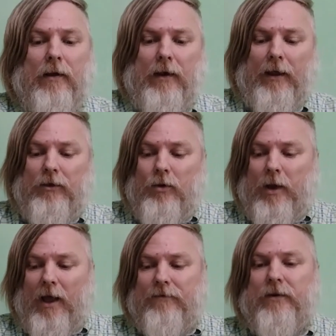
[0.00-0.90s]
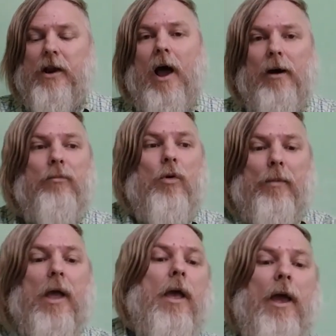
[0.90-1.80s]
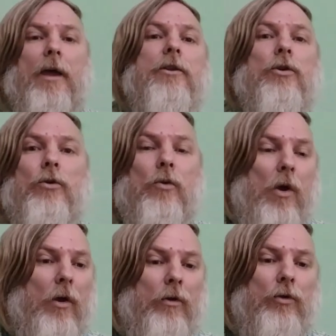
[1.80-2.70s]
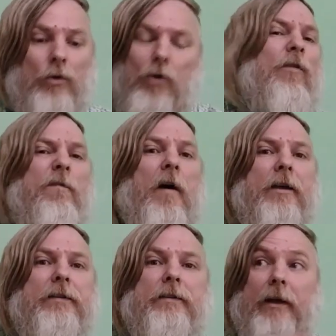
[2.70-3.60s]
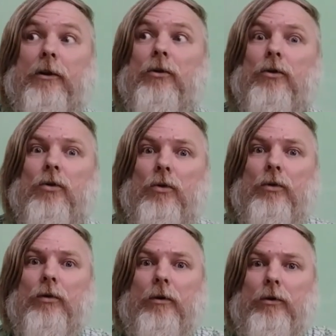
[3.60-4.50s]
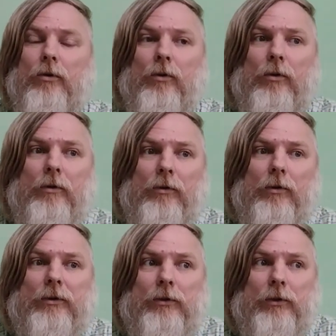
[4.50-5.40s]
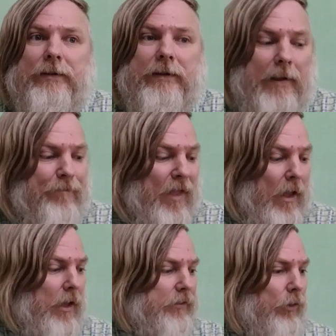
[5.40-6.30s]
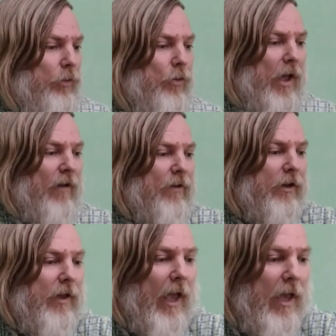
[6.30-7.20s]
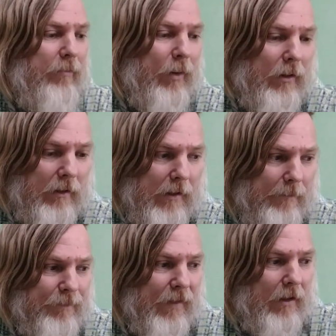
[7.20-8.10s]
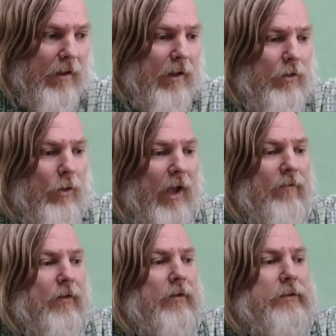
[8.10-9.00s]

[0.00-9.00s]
like you have an album, and you look fast, and you see. So you have a cable, you have